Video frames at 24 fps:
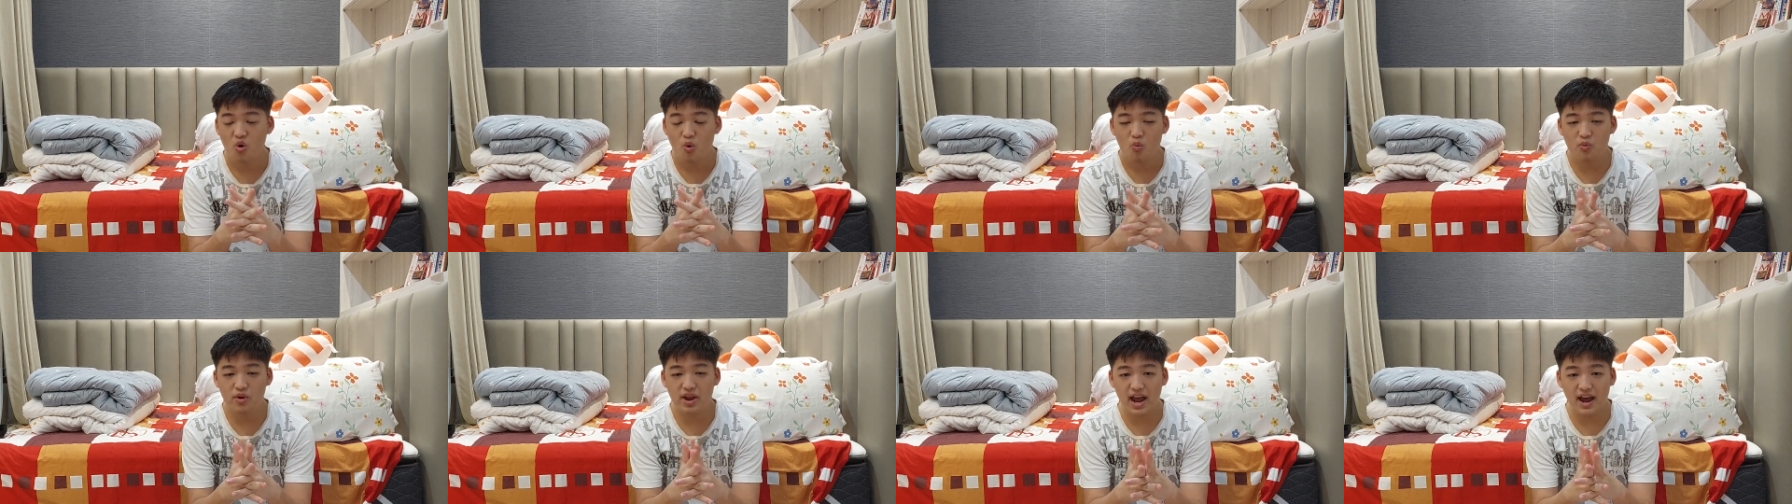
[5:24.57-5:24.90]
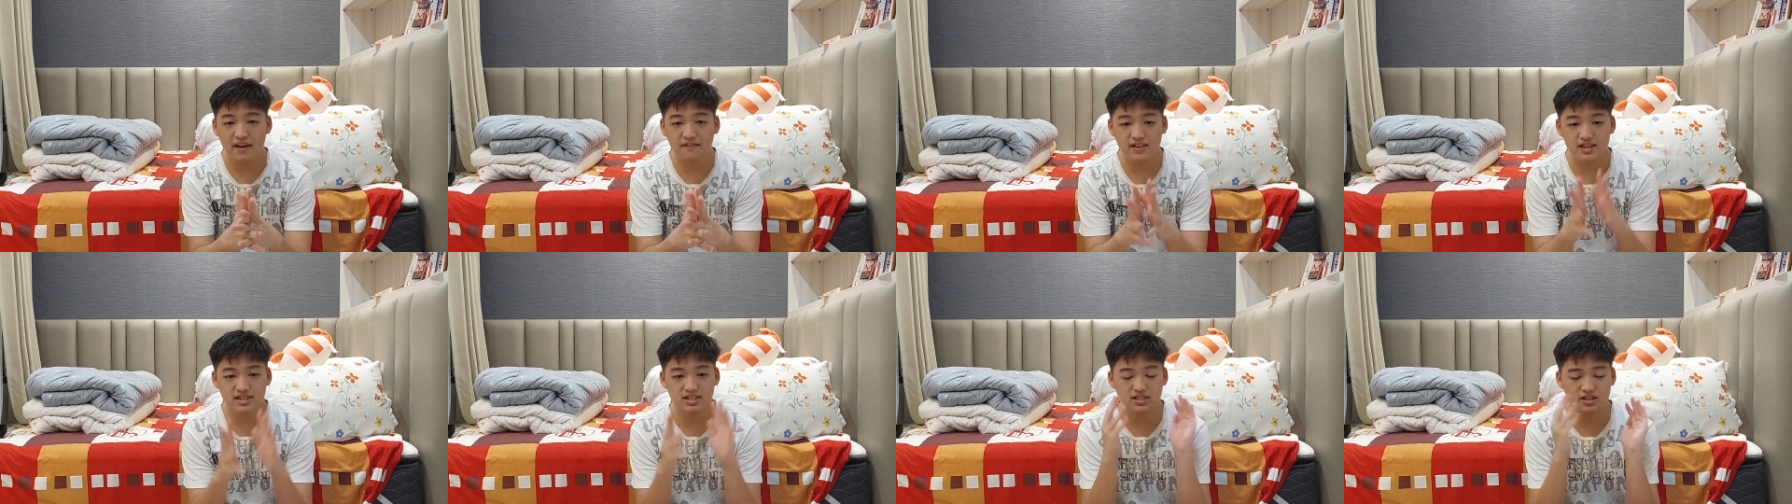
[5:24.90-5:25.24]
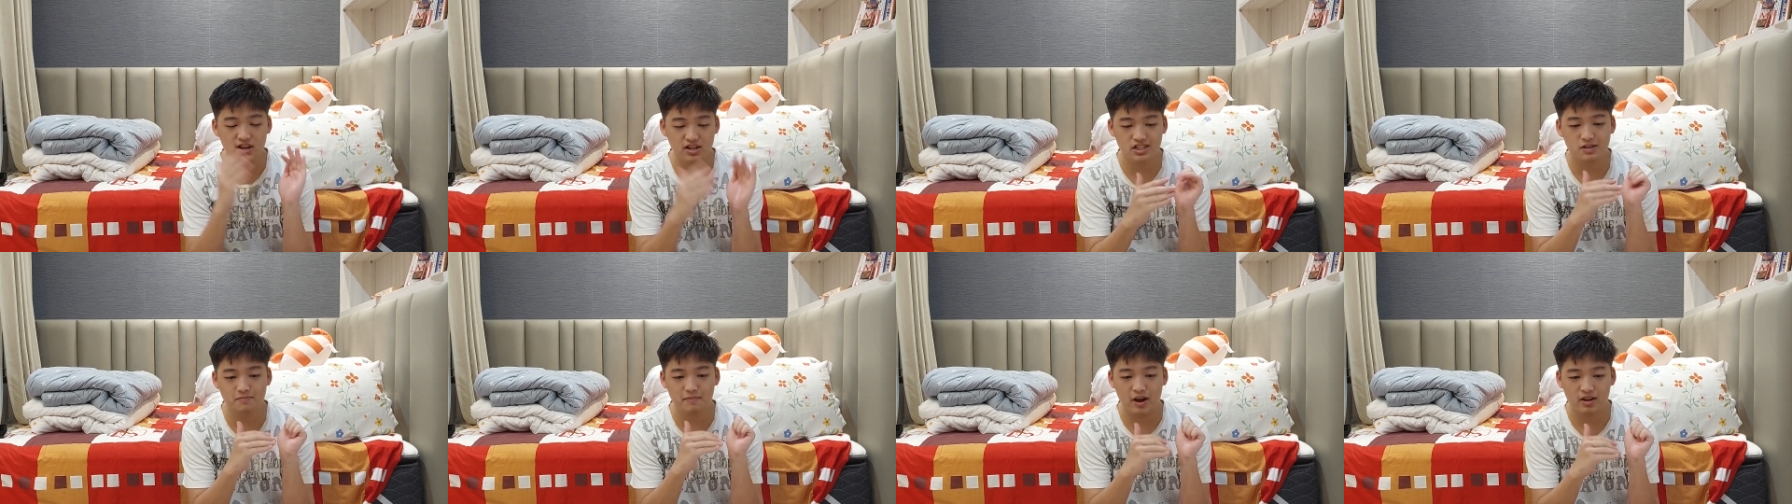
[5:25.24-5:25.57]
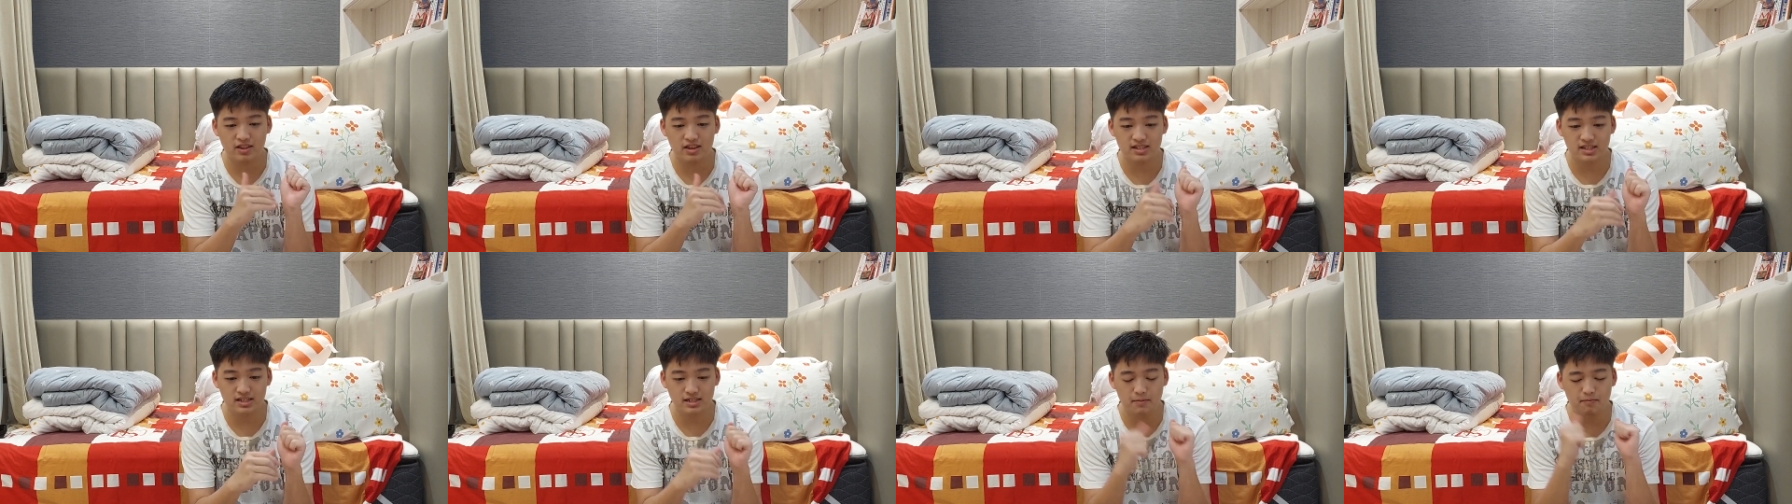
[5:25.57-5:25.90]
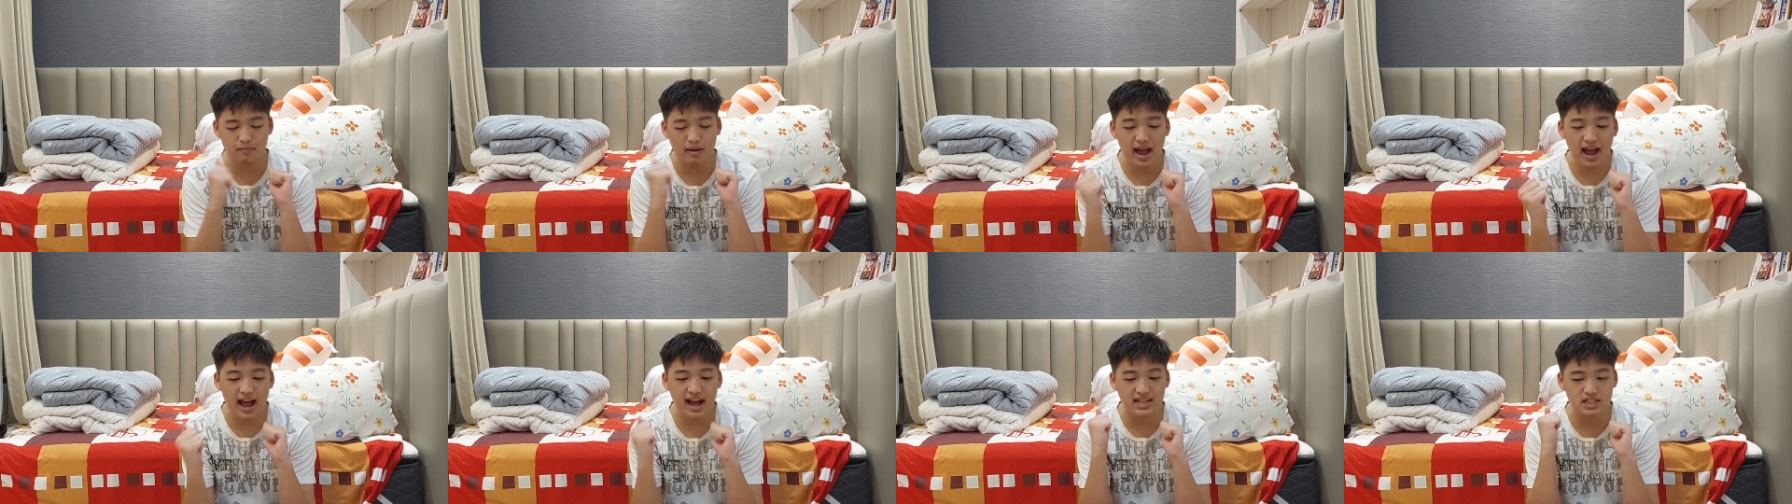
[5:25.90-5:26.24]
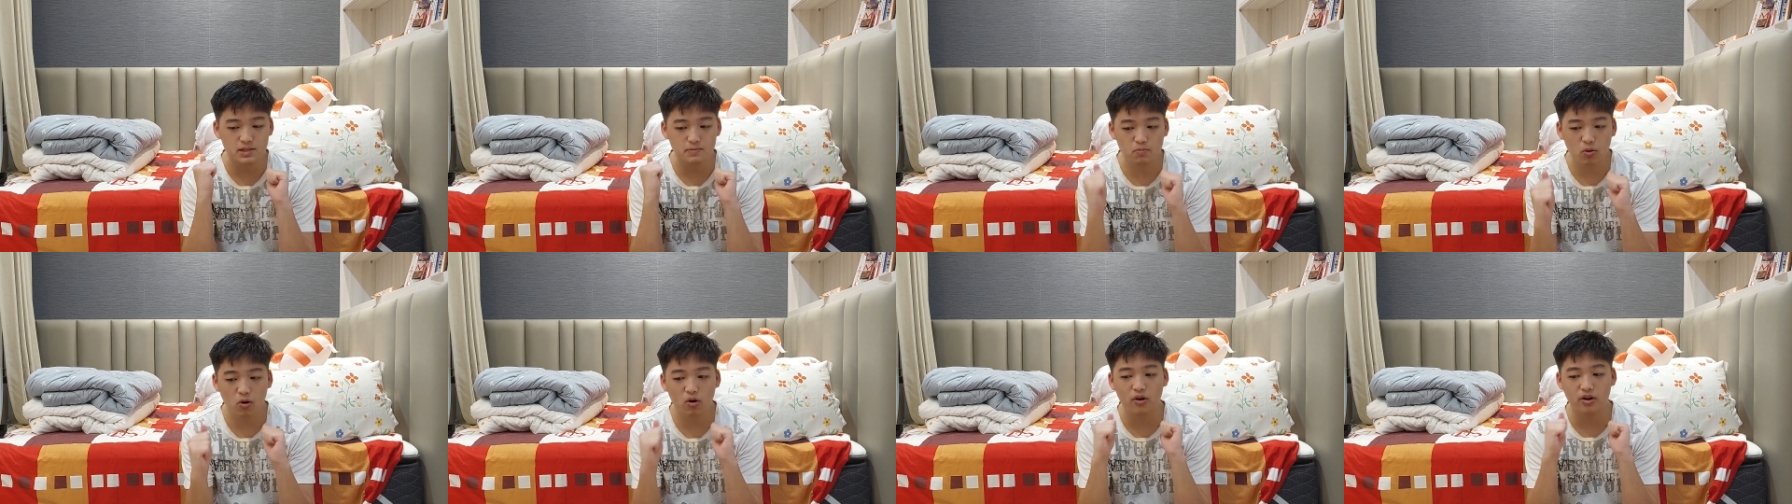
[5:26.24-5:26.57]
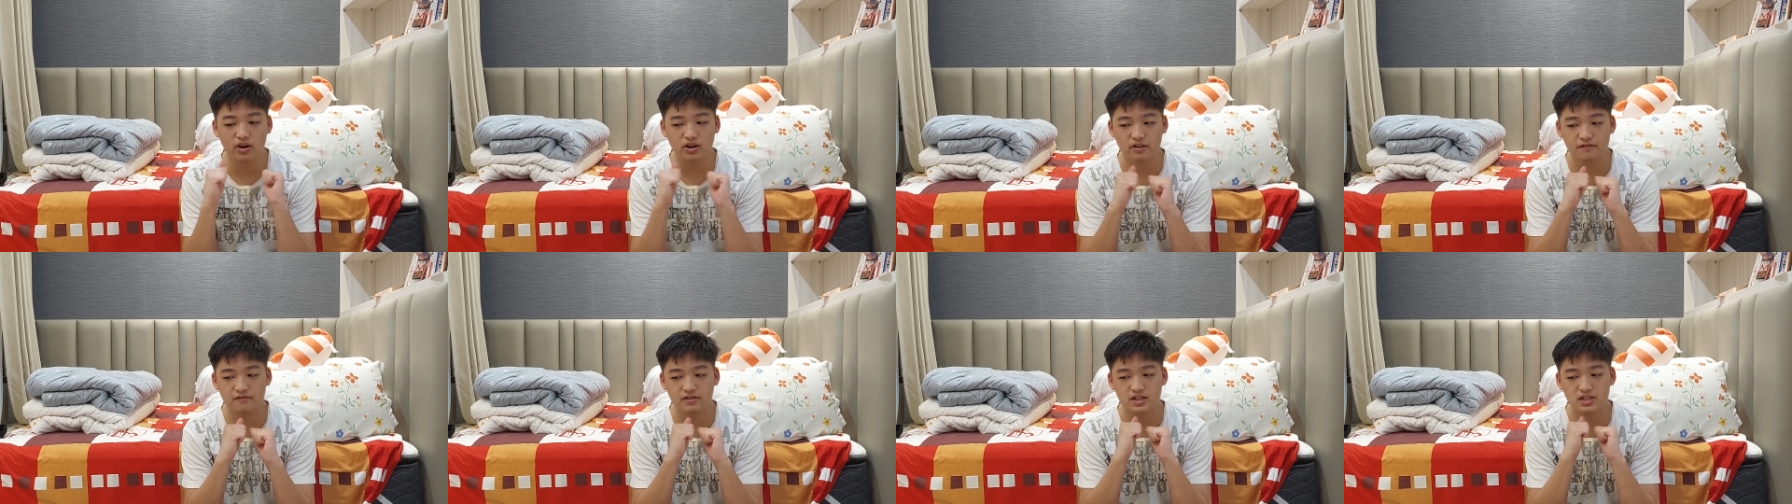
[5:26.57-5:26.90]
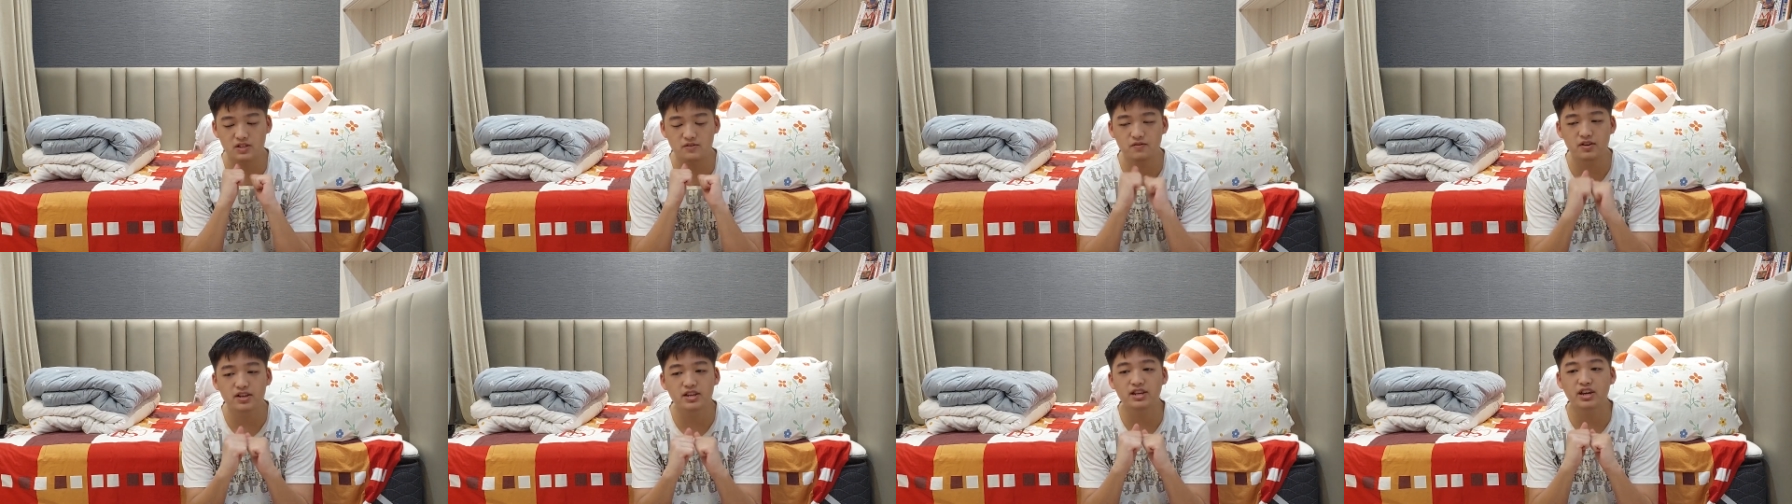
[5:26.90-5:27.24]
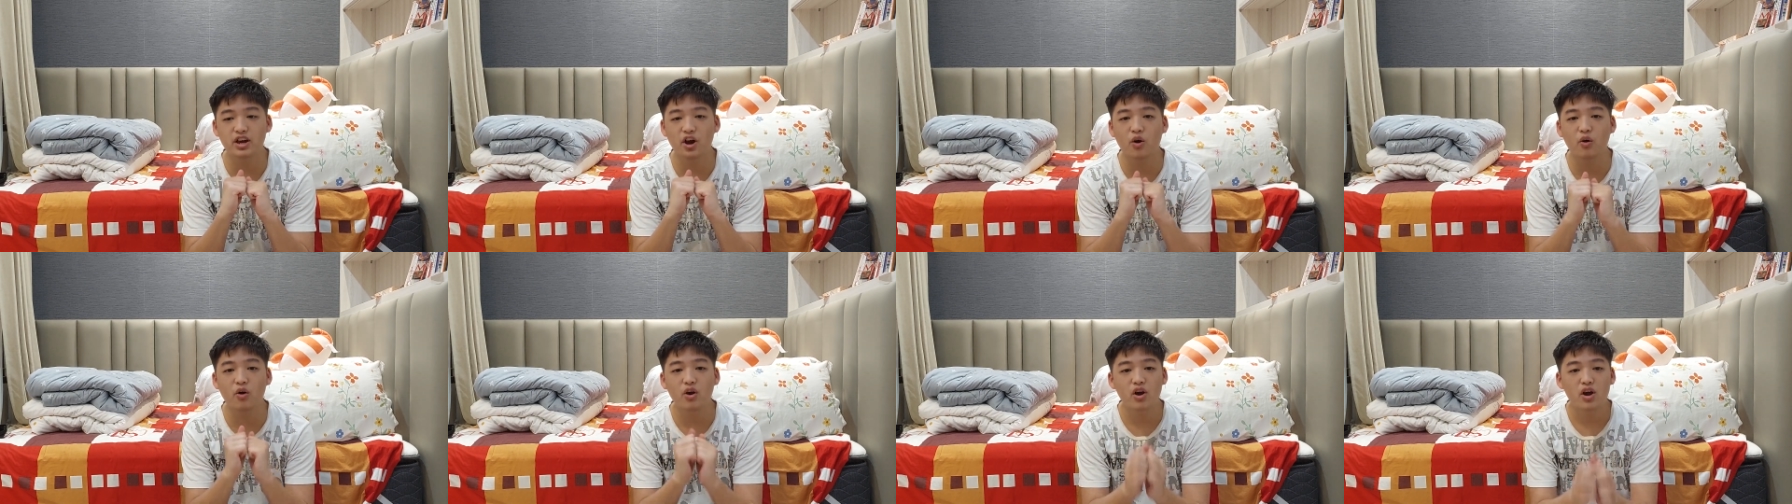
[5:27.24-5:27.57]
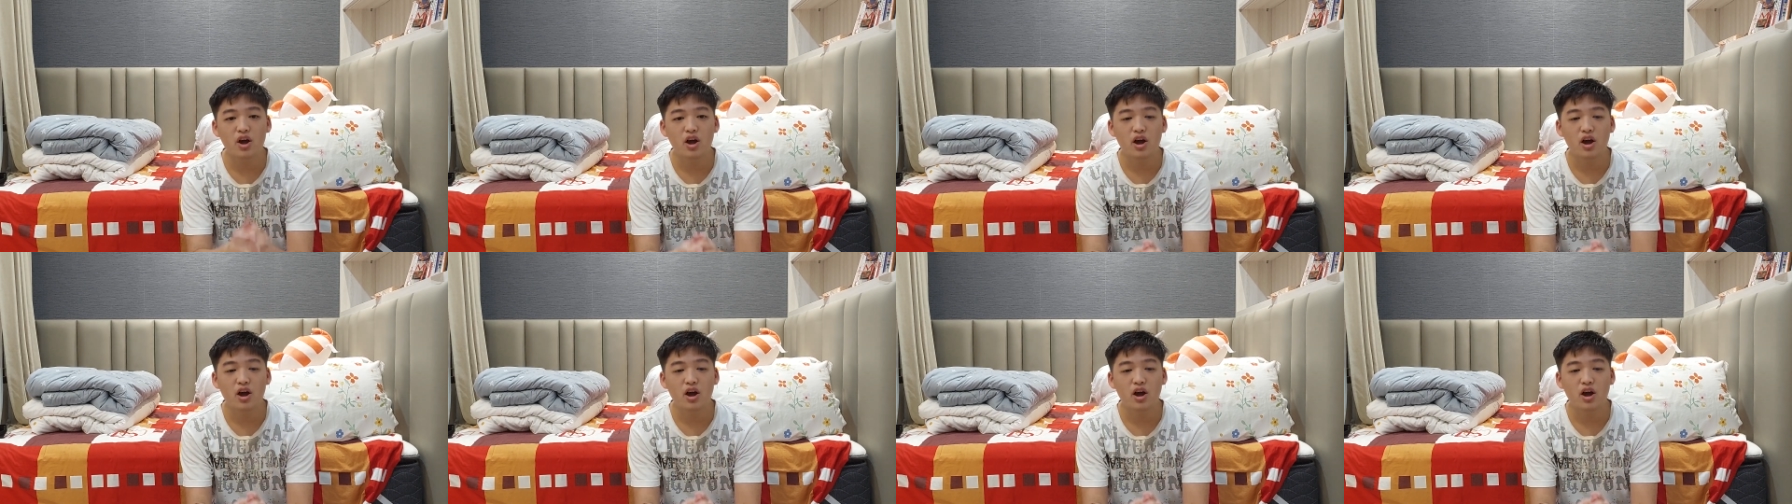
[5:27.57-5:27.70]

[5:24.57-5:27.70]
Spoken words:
We have discussed about this in the past part of this video.